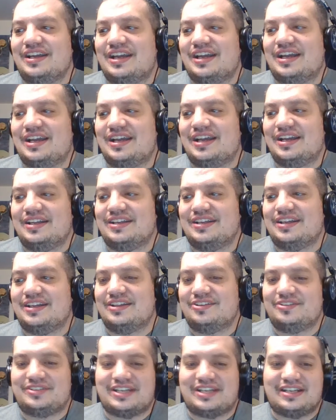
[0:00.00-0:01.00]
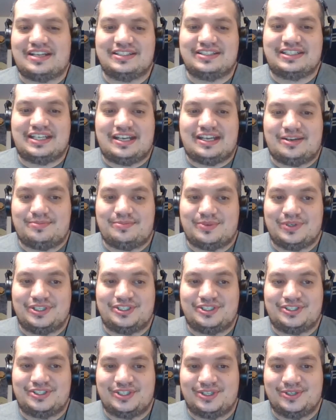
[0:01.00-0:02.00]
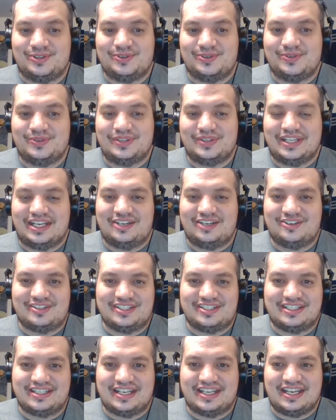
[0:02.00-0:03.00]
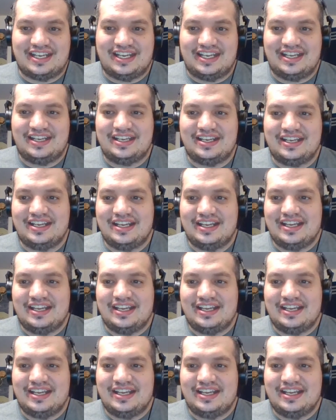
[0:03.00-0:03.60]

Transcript: another Dallas Cowboys show later today.